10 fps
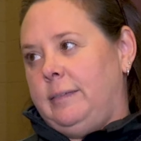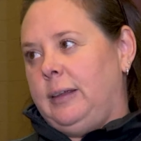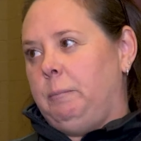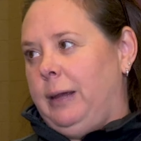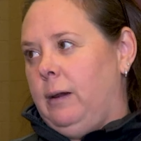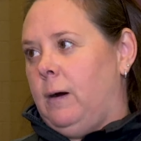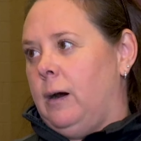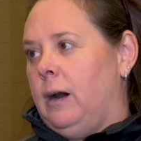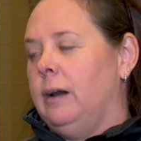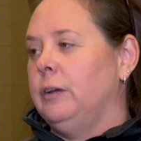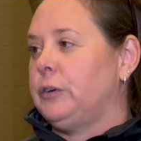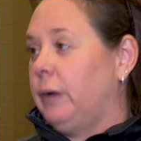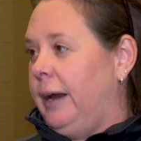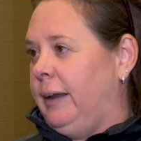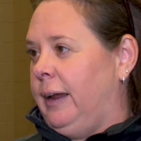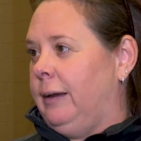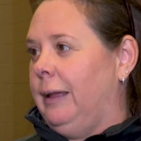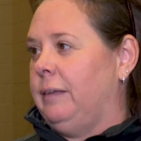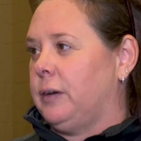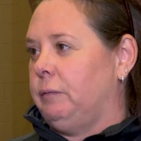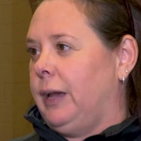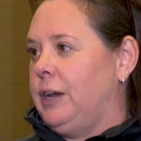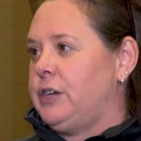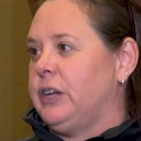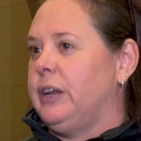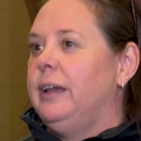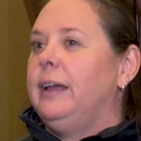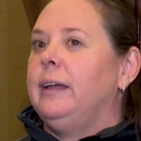CPR training and certification,